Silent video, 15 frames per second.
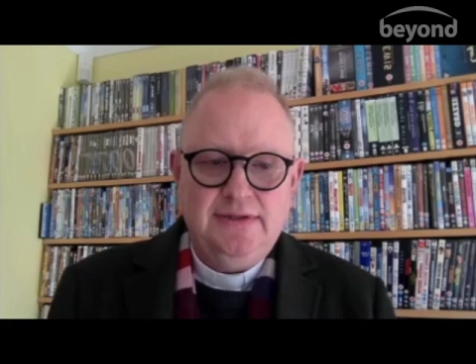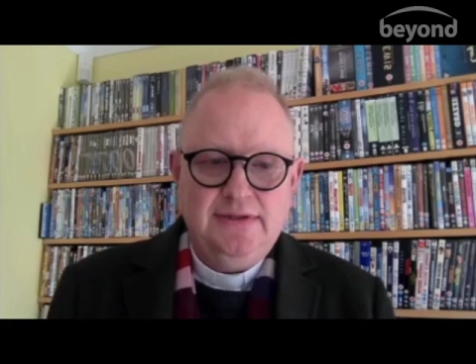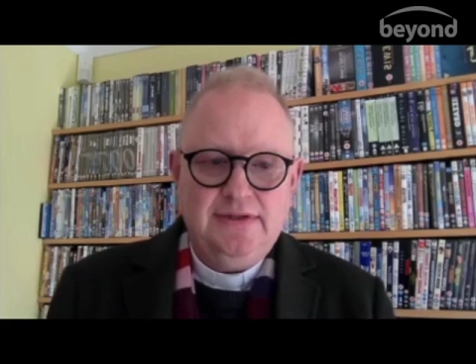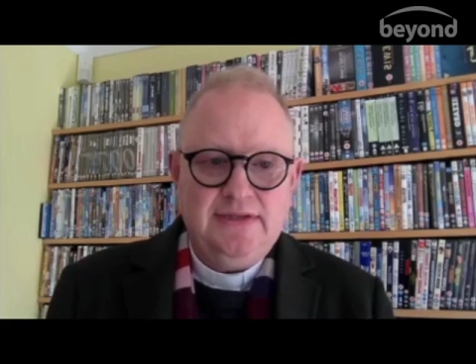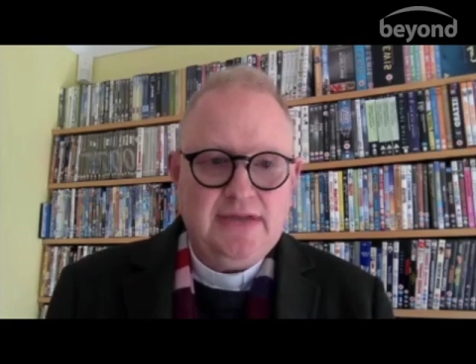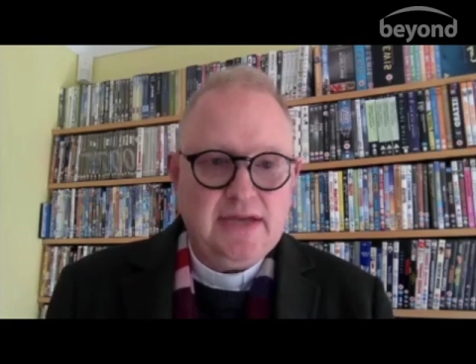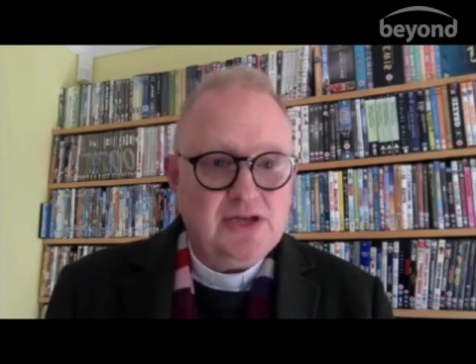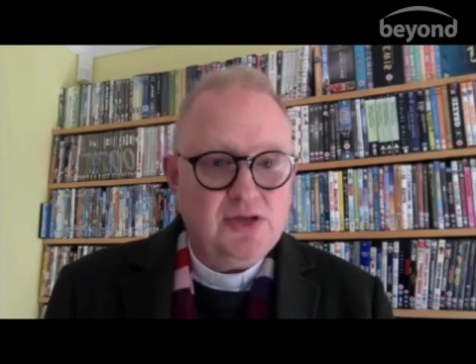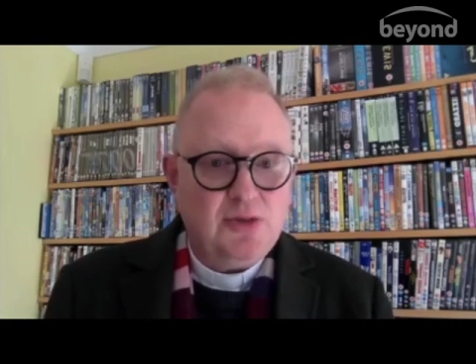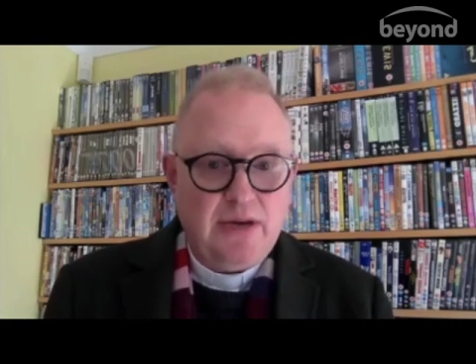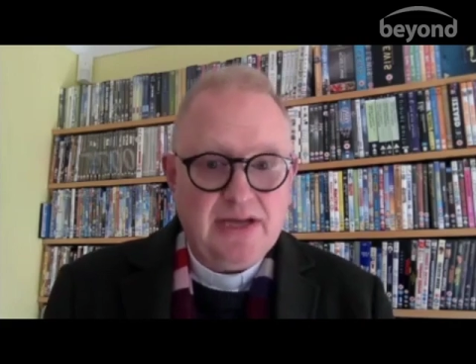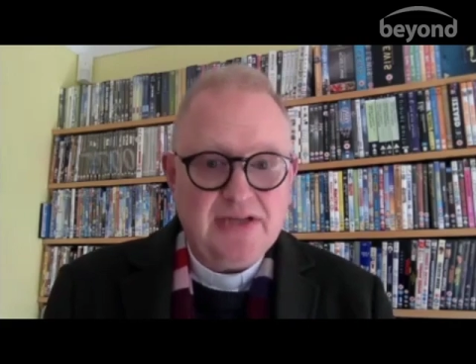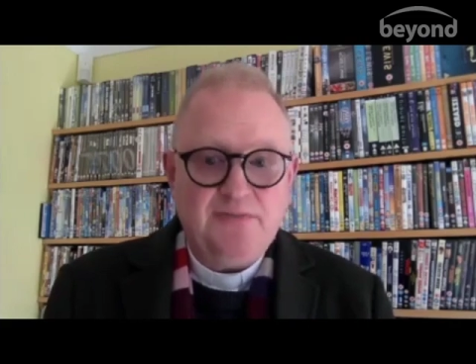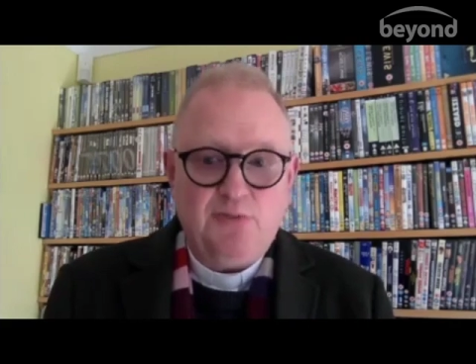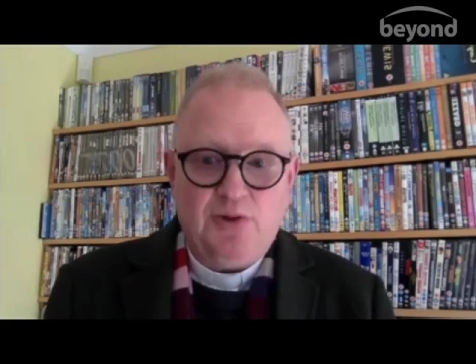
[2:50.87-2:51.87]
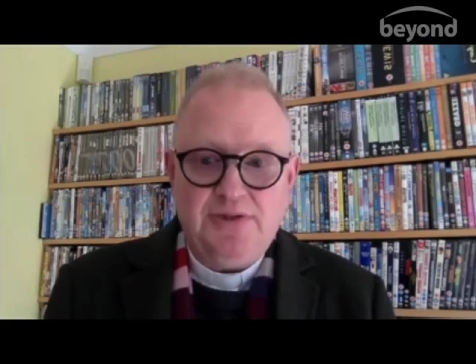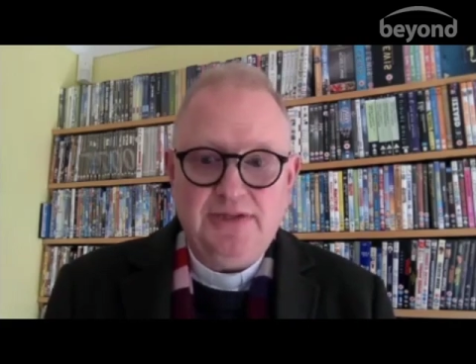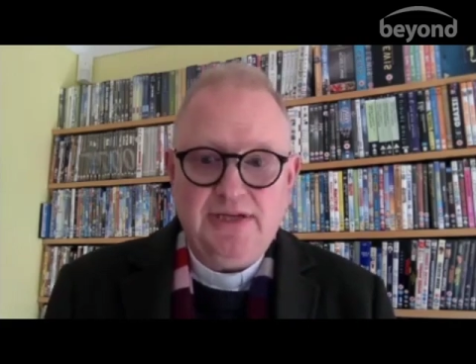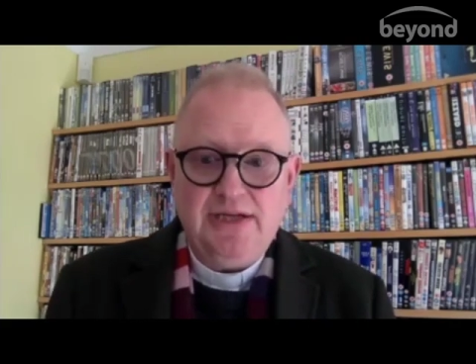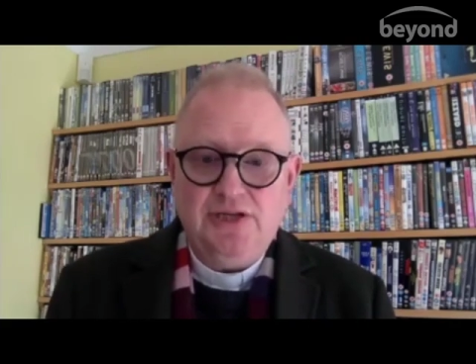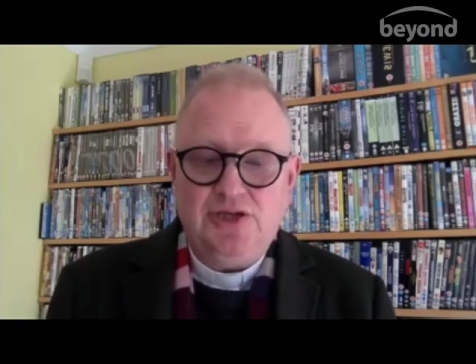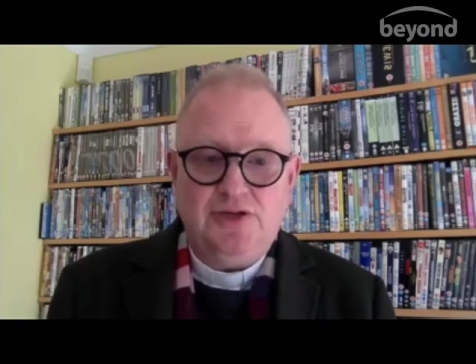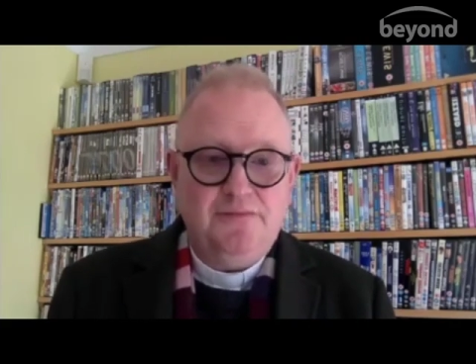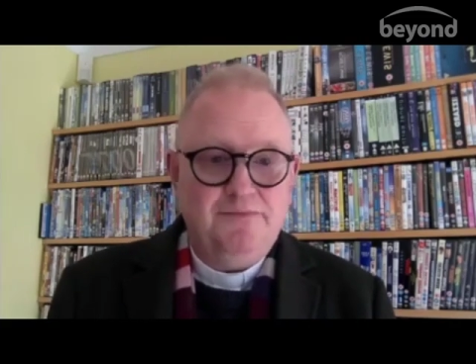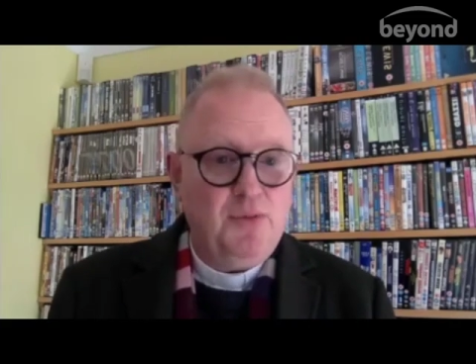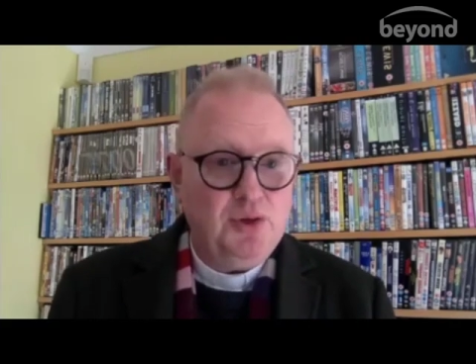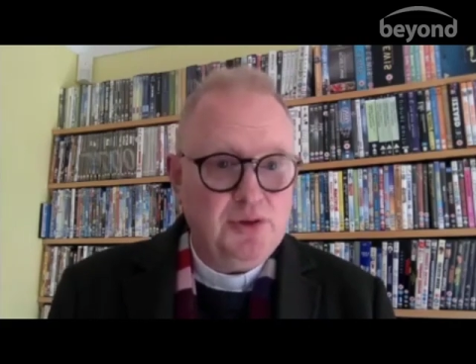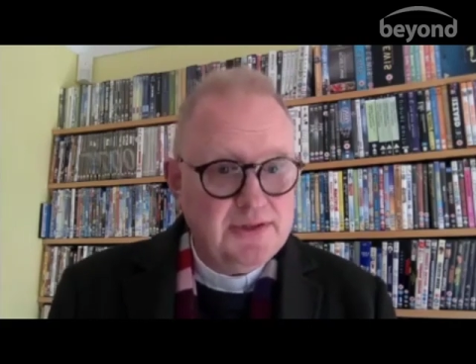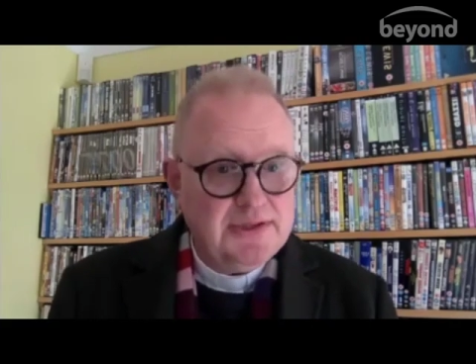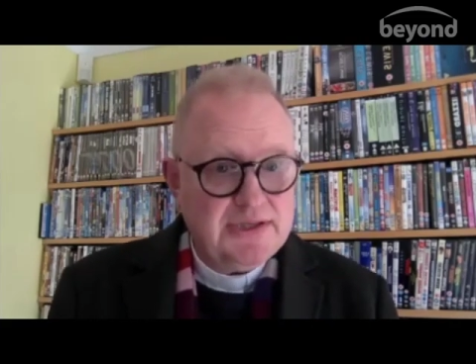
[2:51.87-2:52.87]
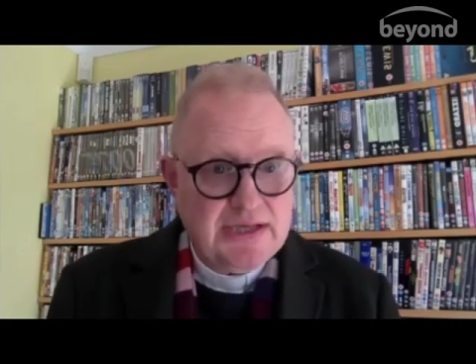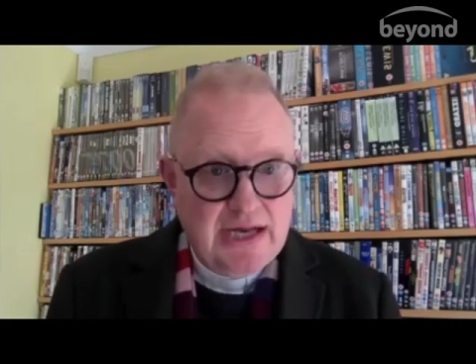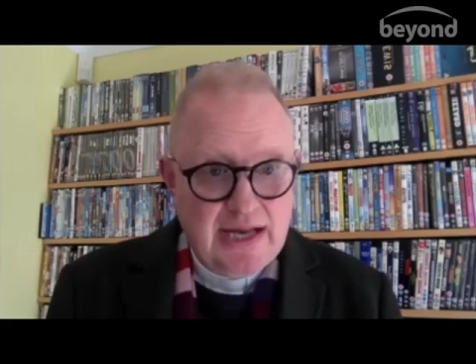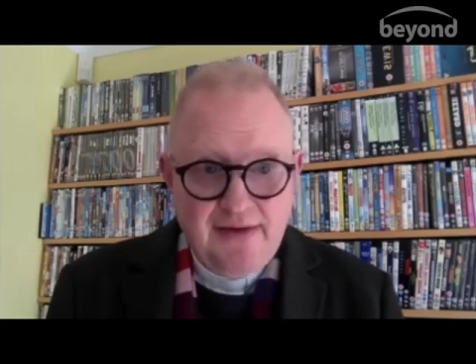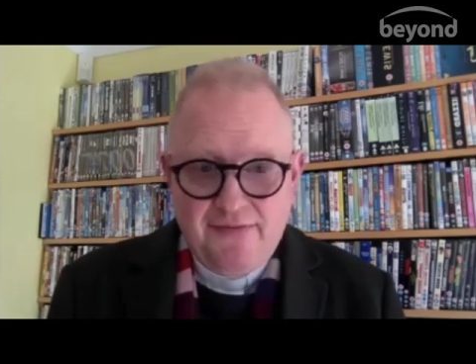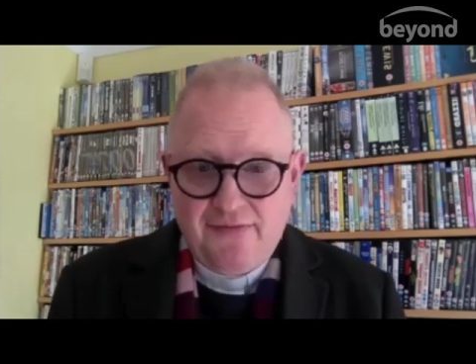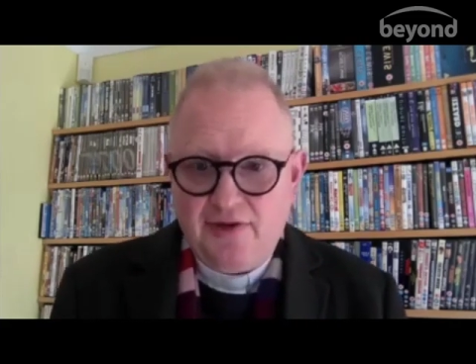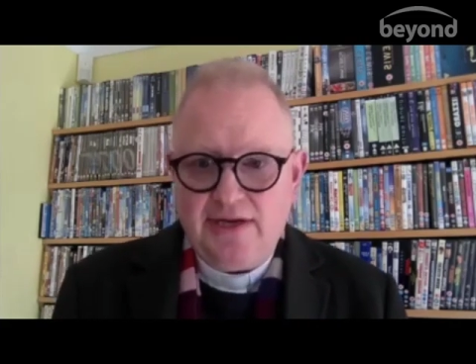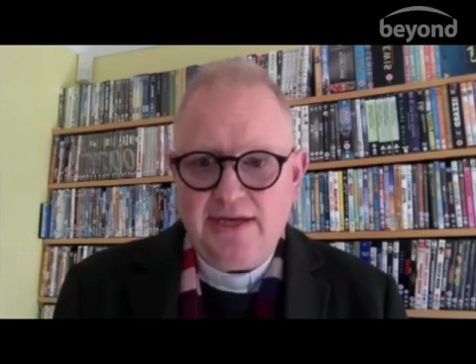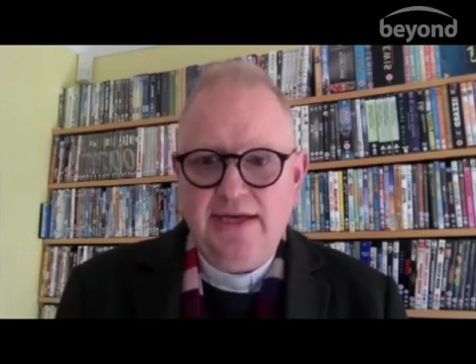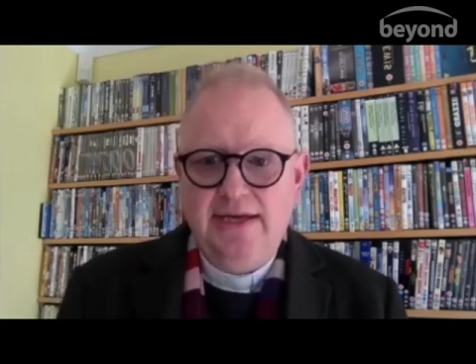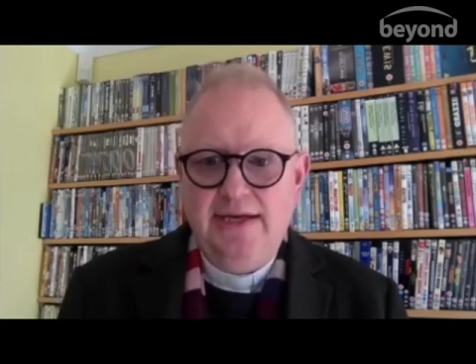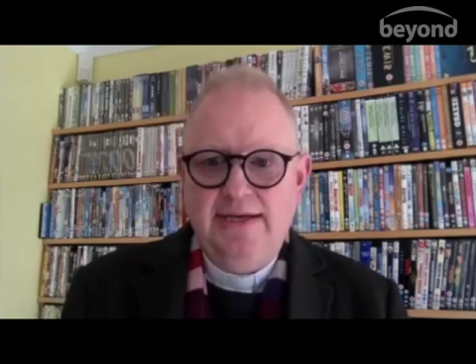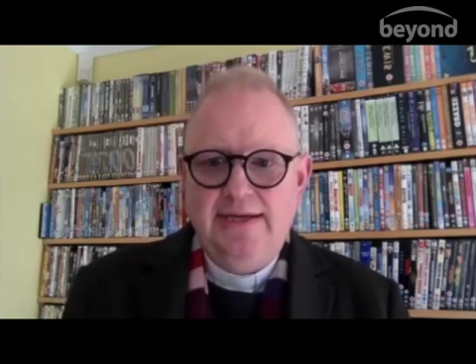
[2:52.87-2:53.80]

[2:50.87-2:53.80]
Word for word: sexual exploitation, modern slavery.